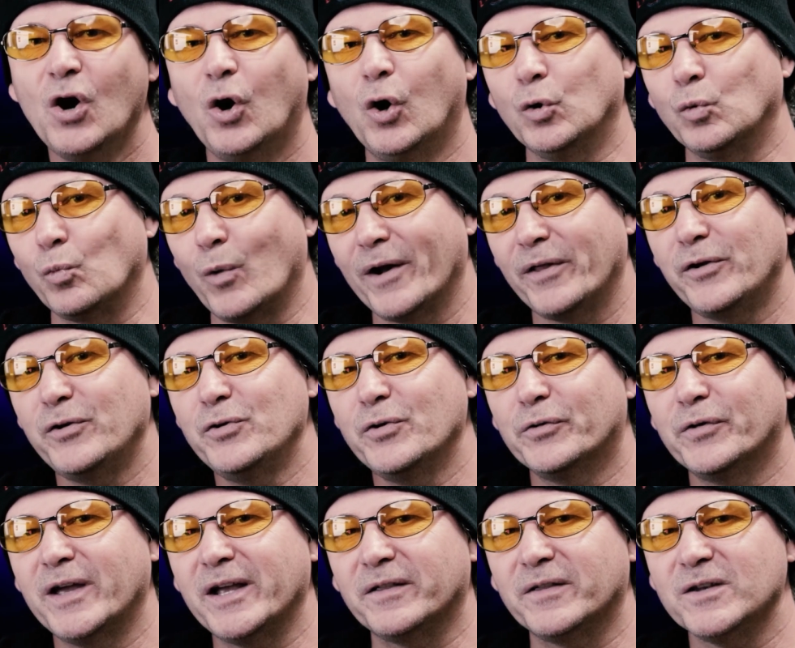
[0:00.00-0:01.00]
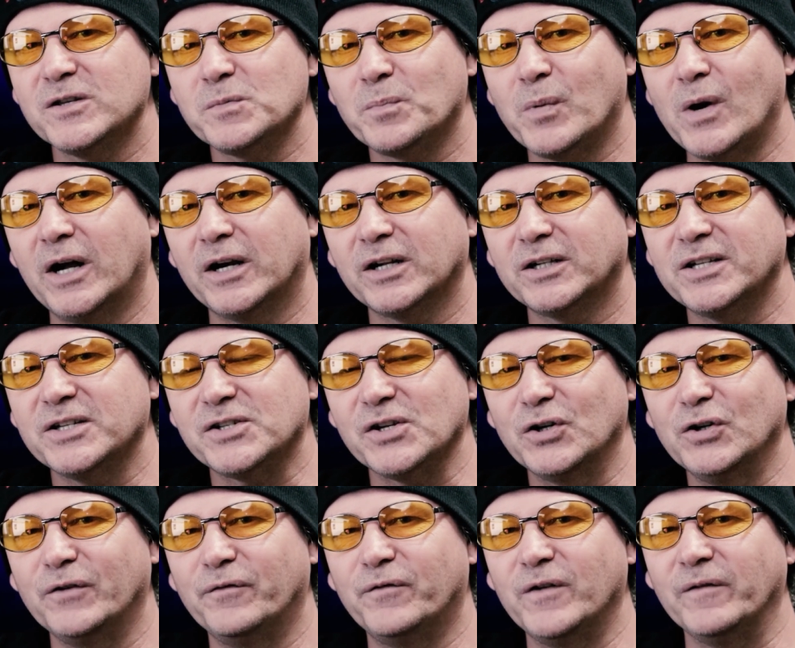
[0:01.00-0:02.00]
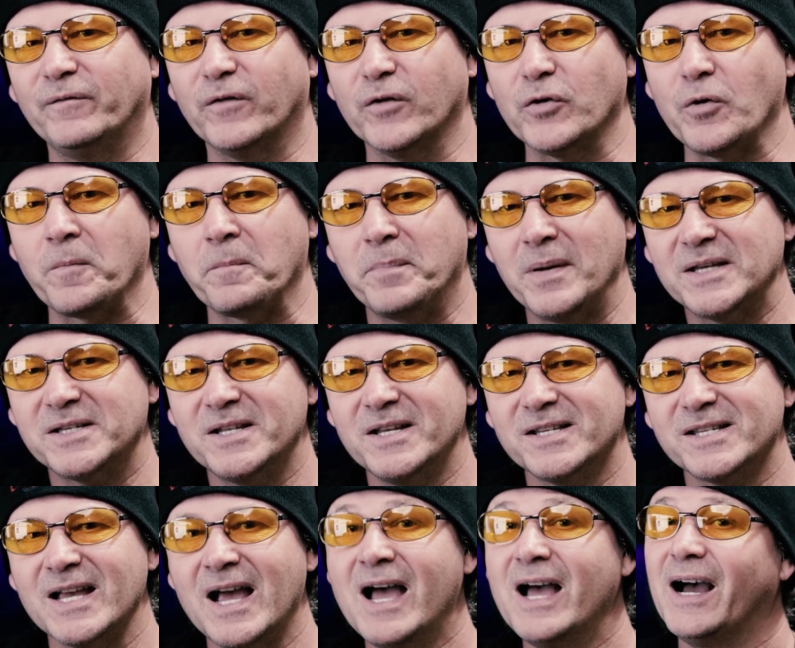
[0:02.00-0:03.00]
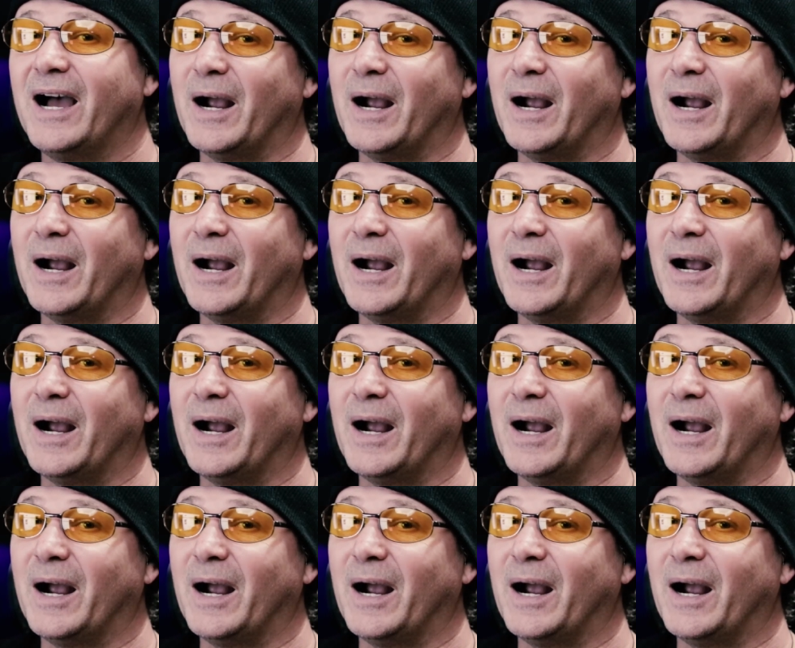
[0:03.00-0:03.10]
on whether you think this product is a good fit for your business.